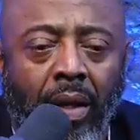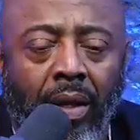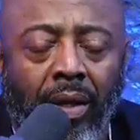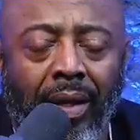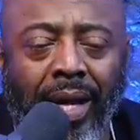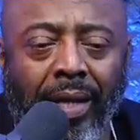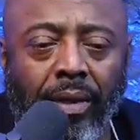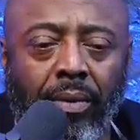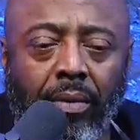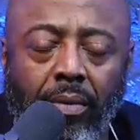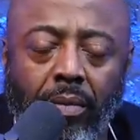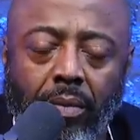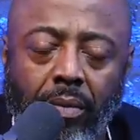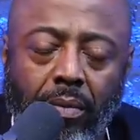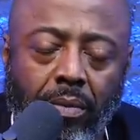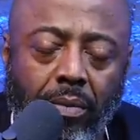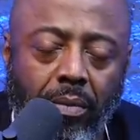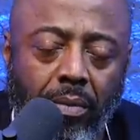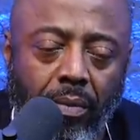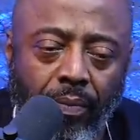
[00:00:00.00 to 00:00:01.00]
like,
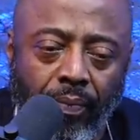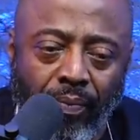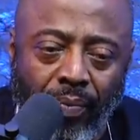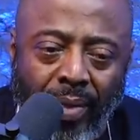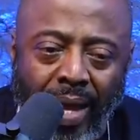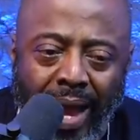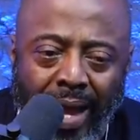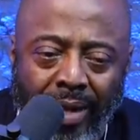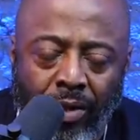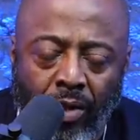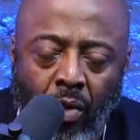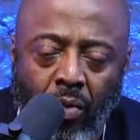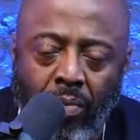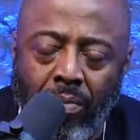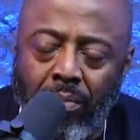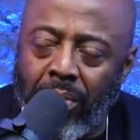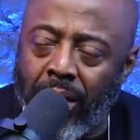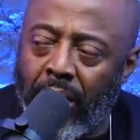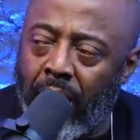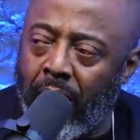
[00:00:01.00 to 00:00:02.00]
I don't
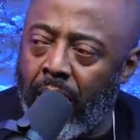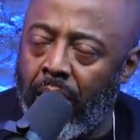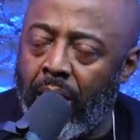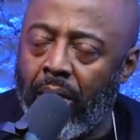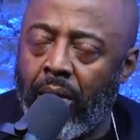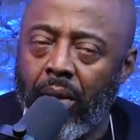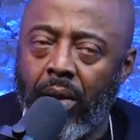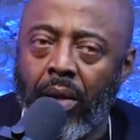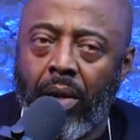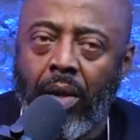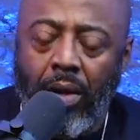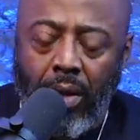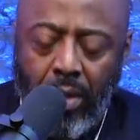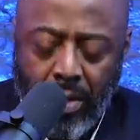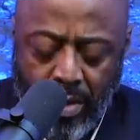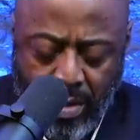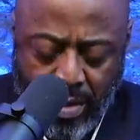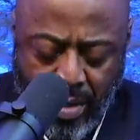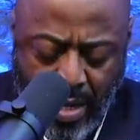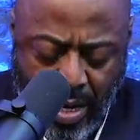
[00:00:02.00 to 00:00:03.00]
mean
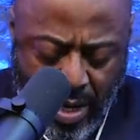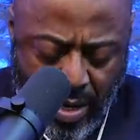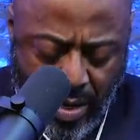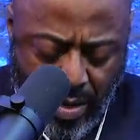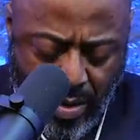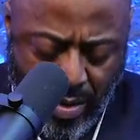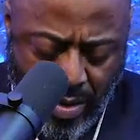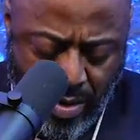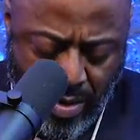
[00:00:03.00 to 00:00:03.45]
like